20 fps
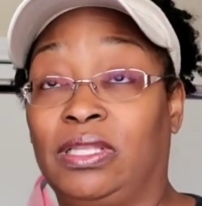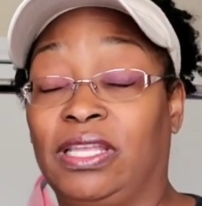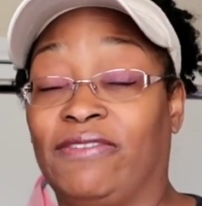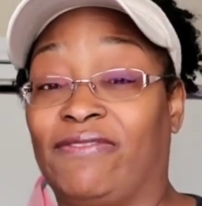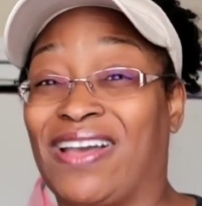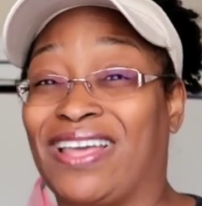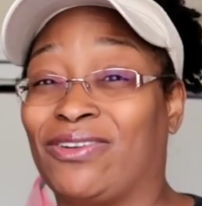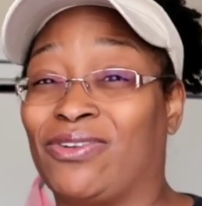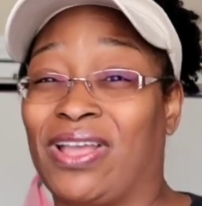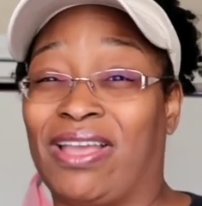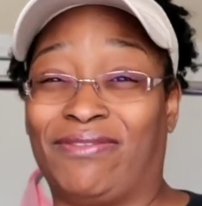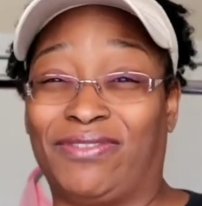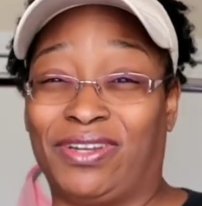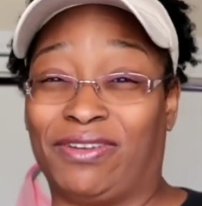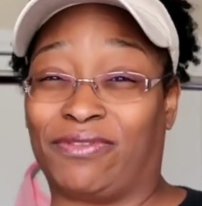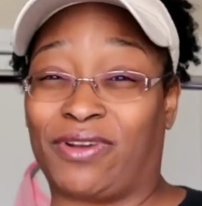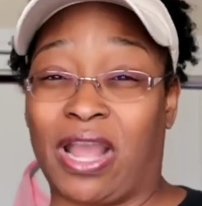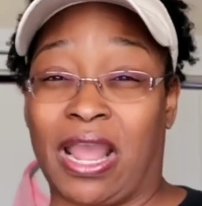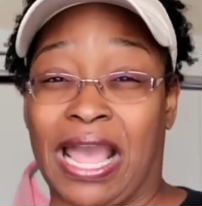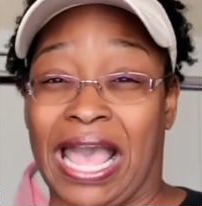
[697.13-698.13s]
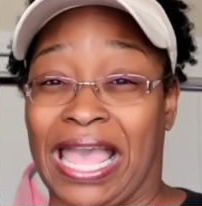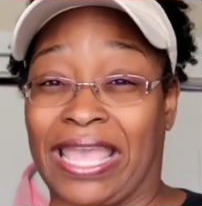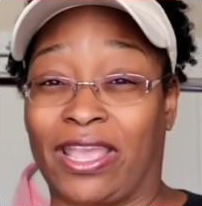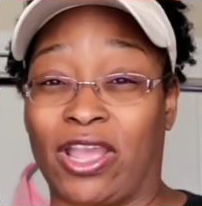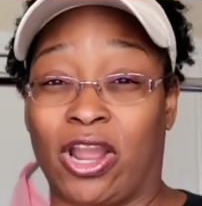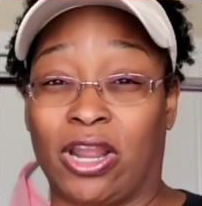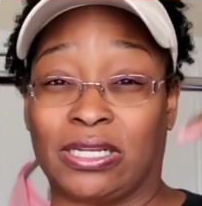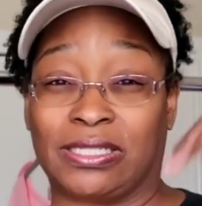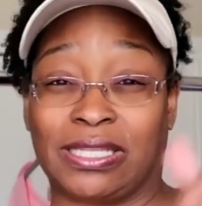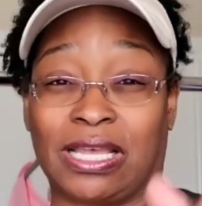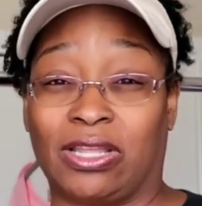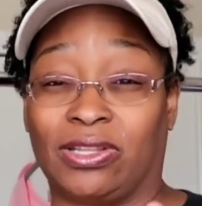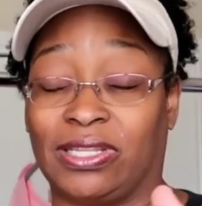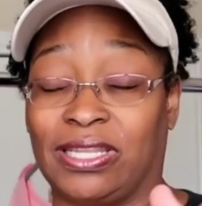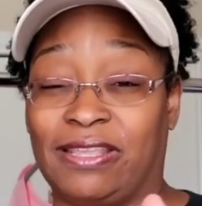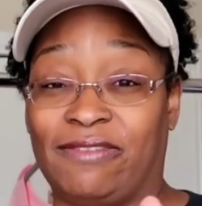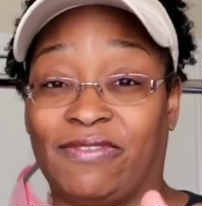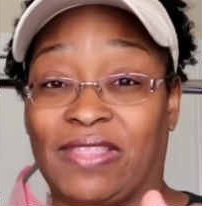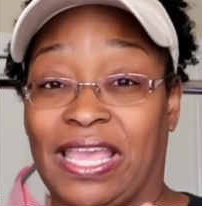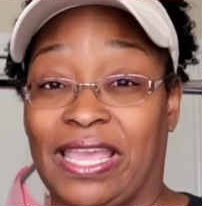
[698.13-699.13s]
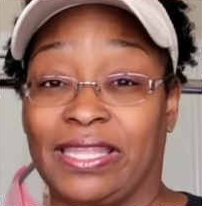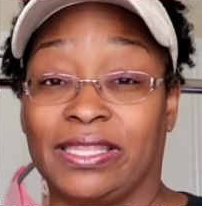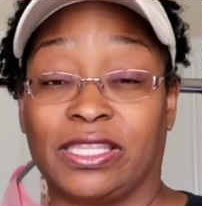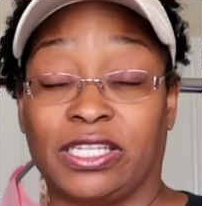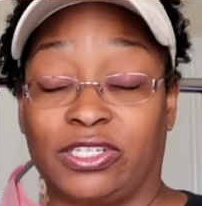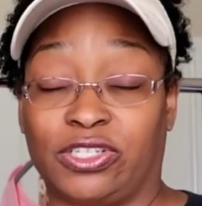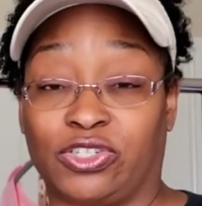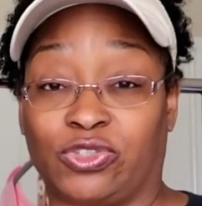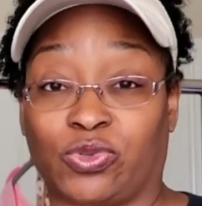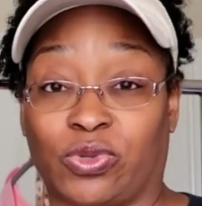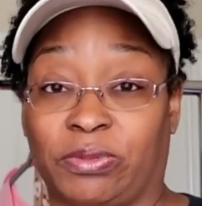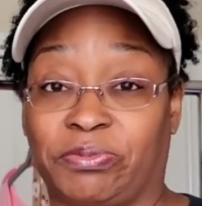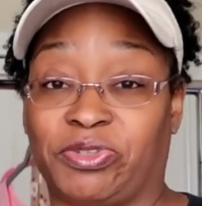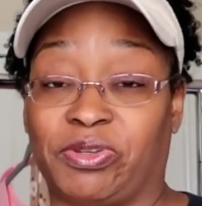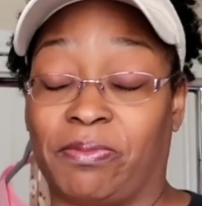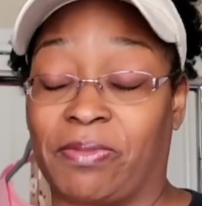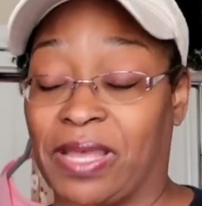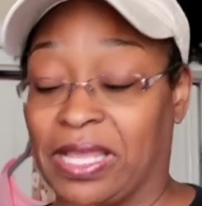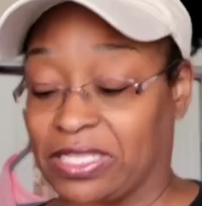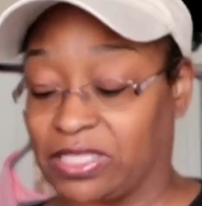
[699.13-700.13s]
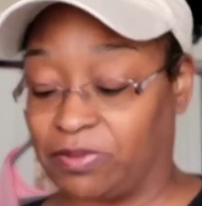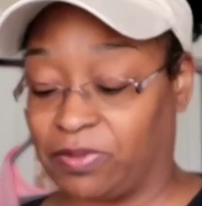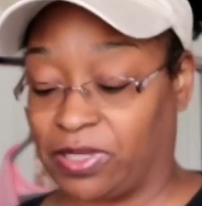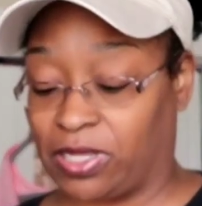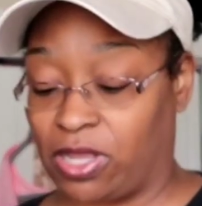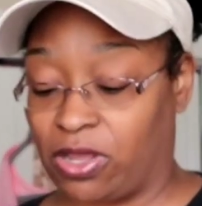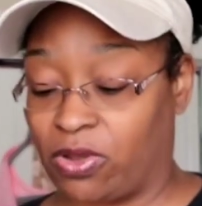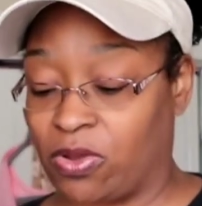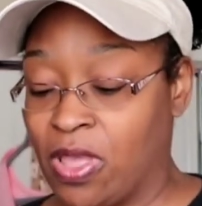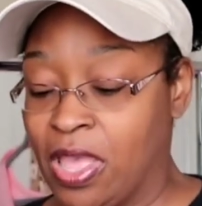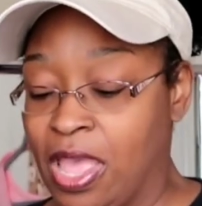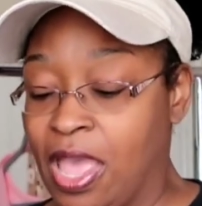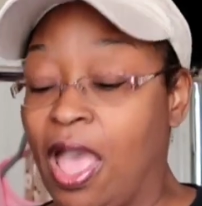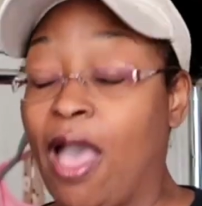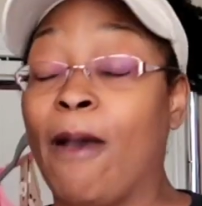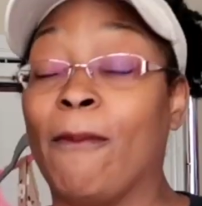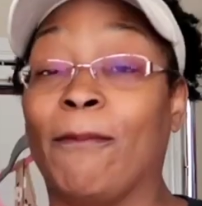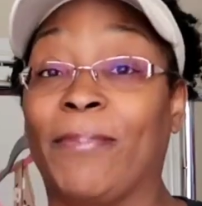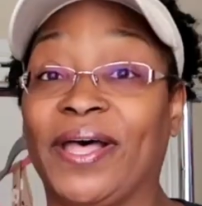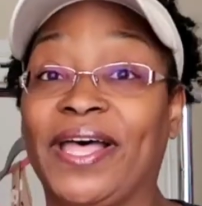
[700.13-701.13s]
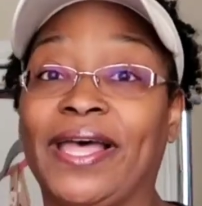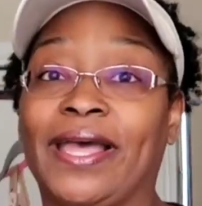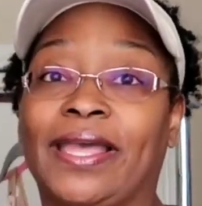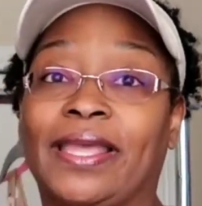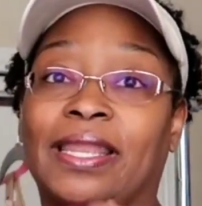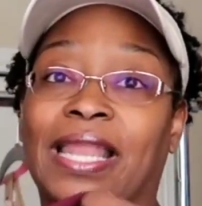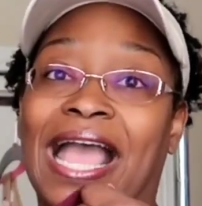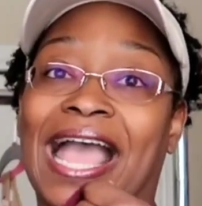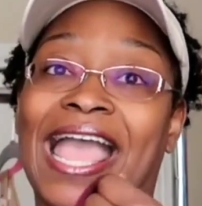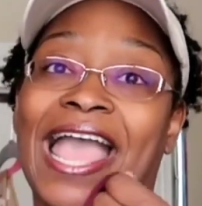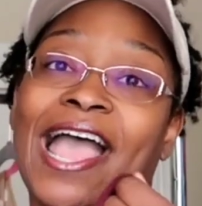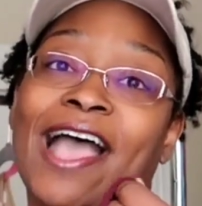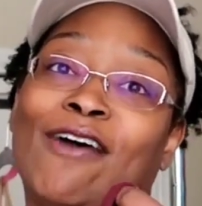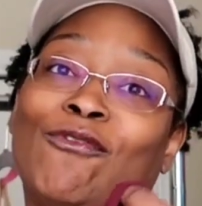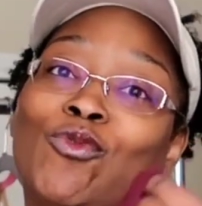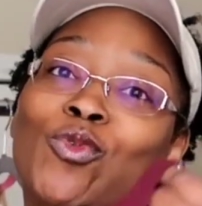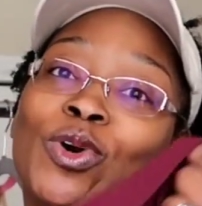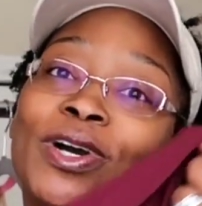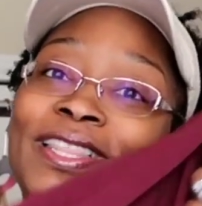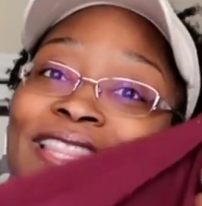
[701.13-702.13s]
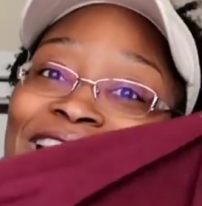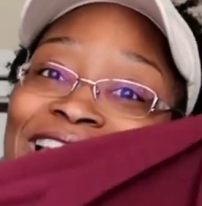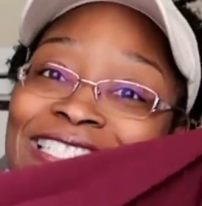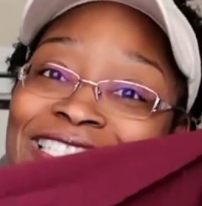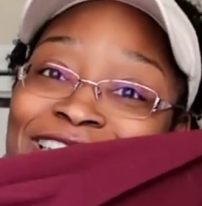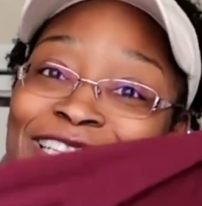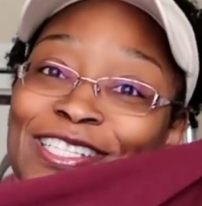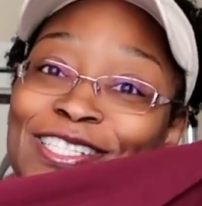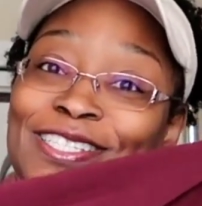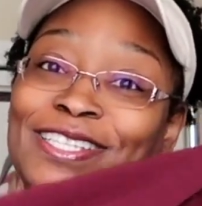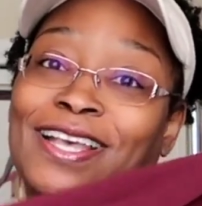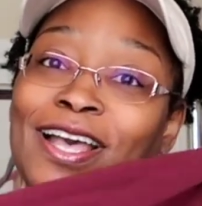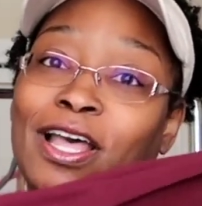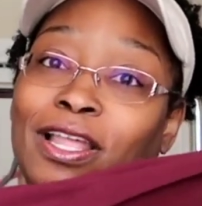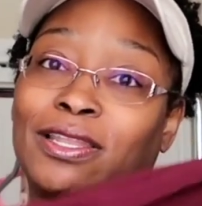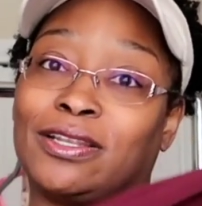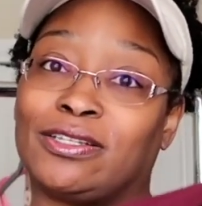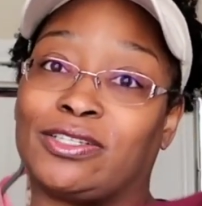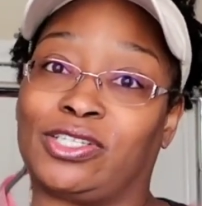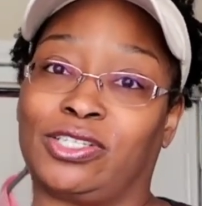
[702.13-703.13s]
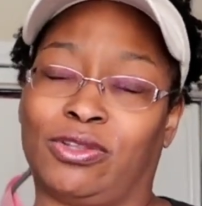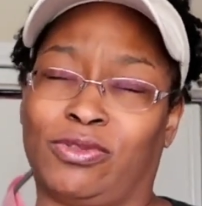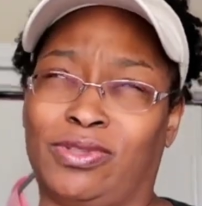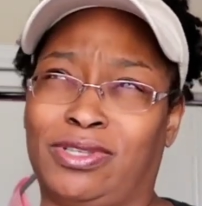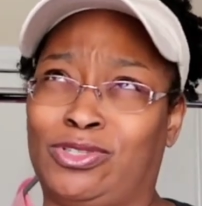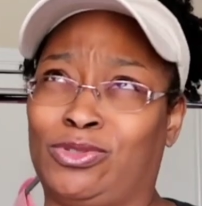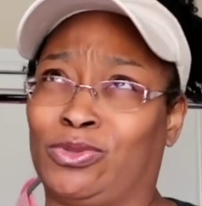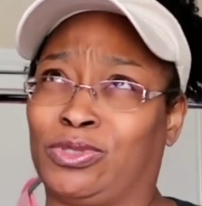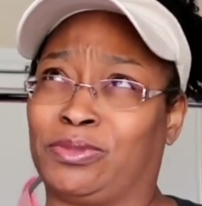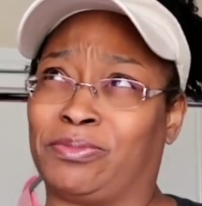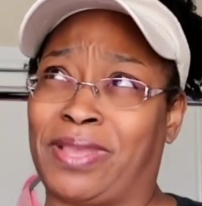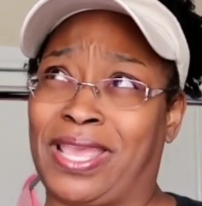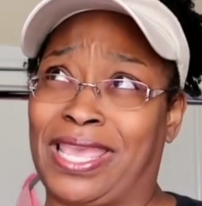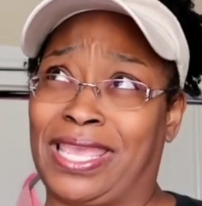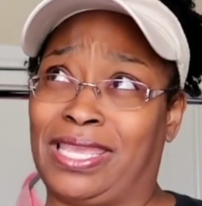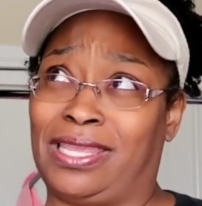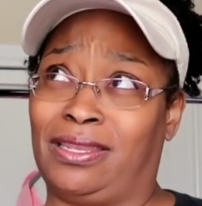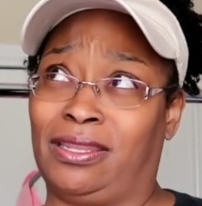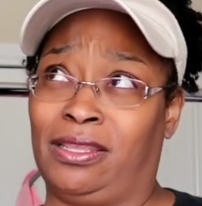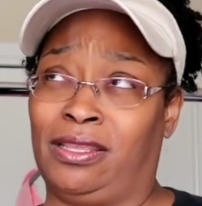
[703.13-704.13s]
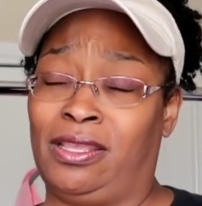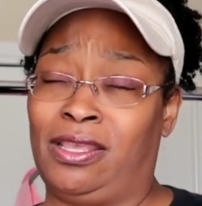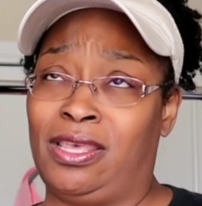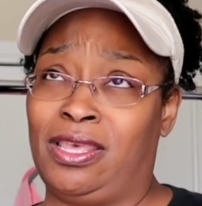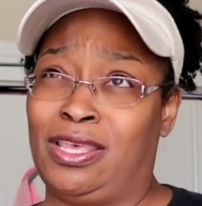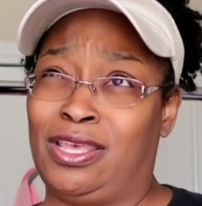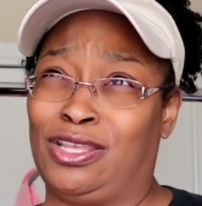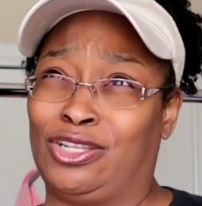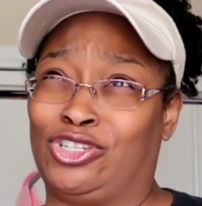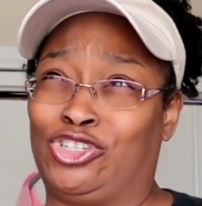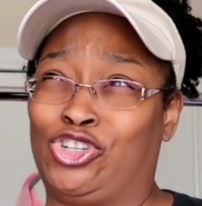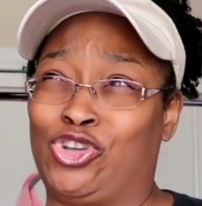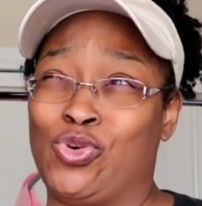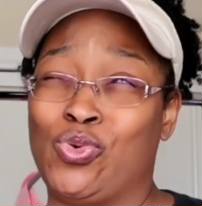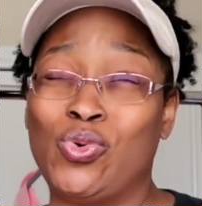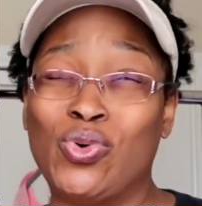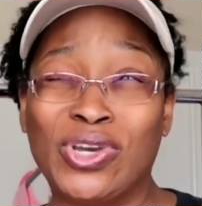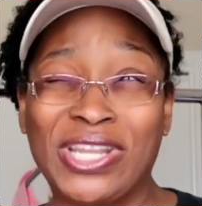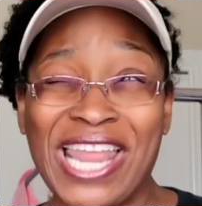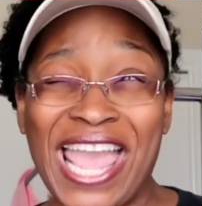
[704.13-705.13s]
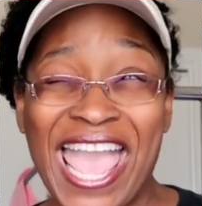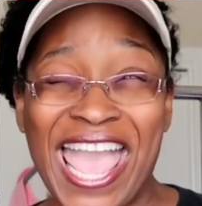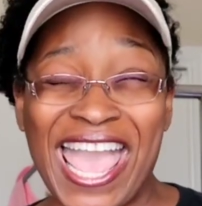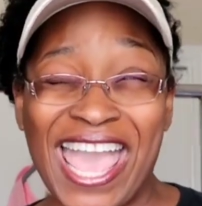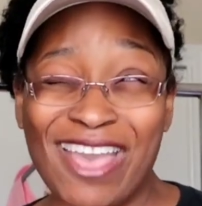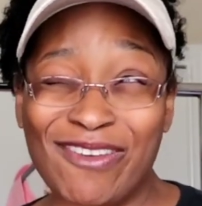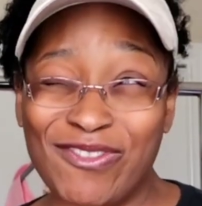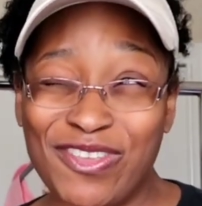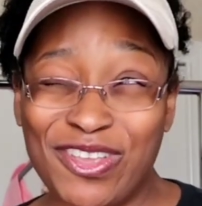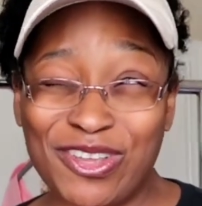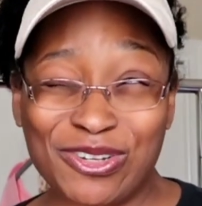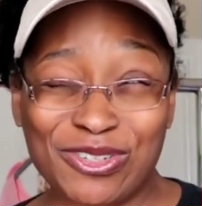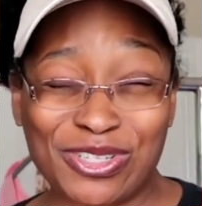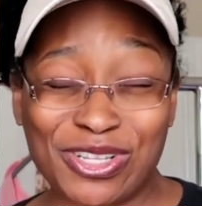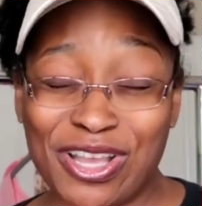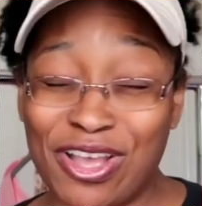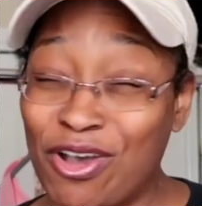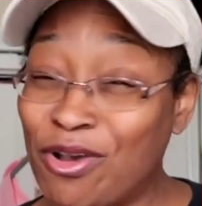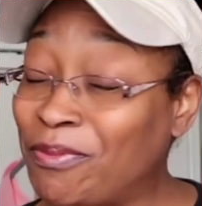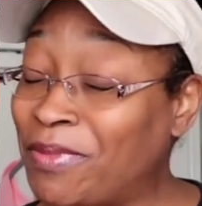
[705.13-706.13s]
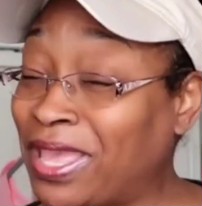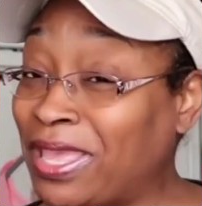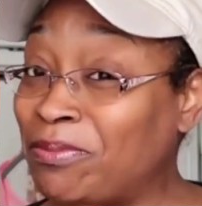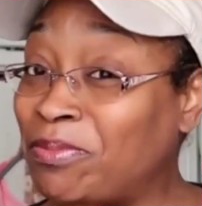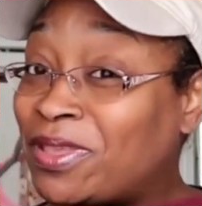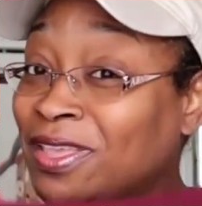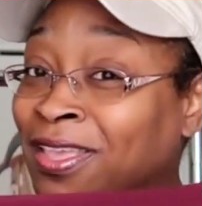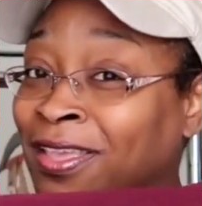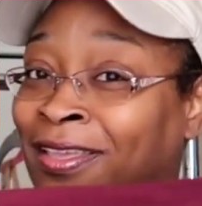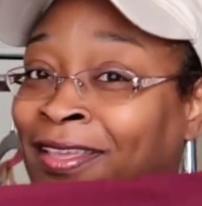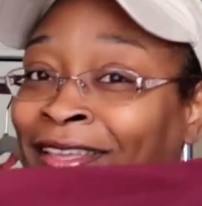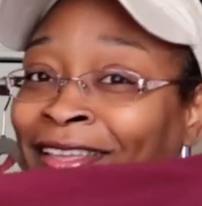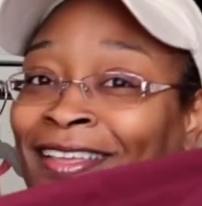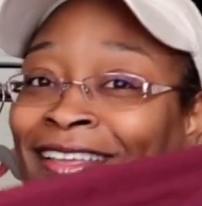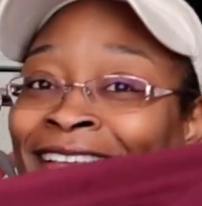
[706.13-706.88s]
if I don't have enough iCards, I'll leave that in the description box below. But I have one that's this color. So this was made 2.5 years ago, maybe.